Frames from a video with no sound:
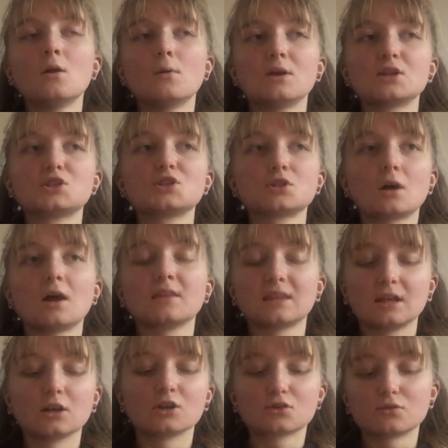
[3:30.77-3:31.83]
which I
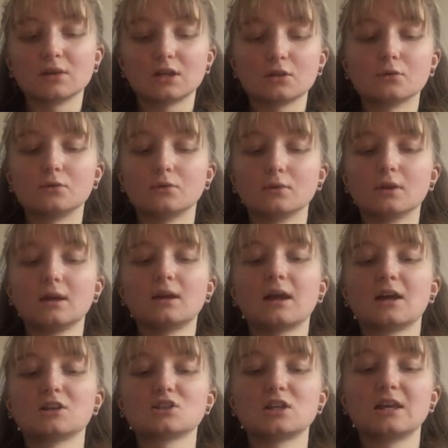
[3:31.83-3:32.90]
think looks really cool
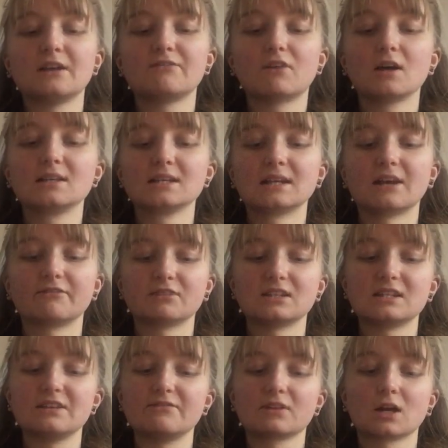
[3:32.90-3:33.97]
actually. If I didn't have the
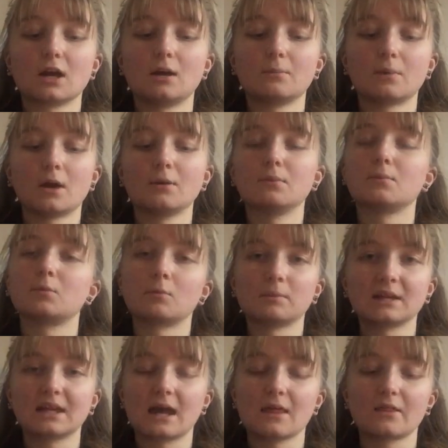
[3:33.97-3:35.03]
Diva cup I would
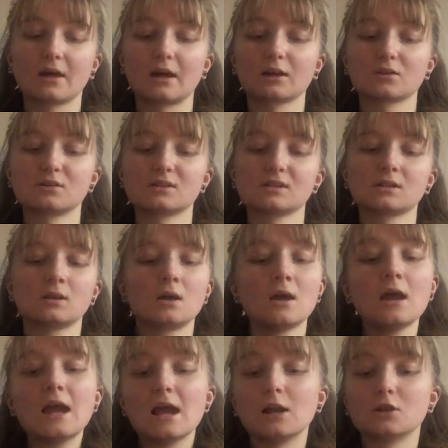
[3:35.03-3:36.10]
probably get that because
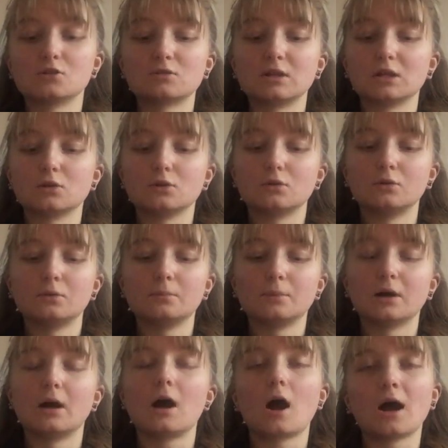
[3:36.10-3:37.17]
it looks really cool,
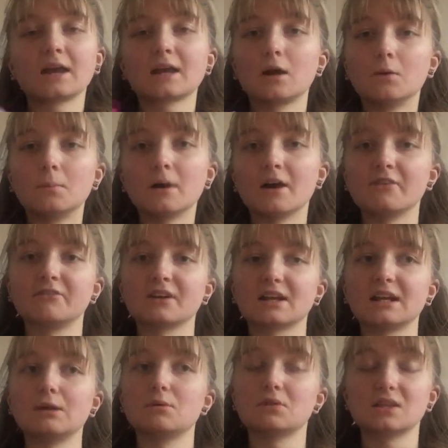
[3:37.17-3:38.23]
but I get on
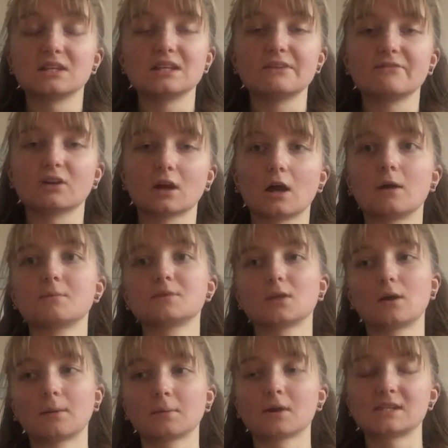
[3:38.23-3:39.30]
perfectly with the Diva cup,
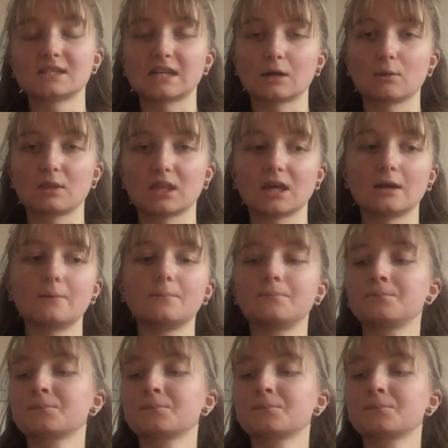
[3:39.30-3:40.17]
so I'm going to stick with it.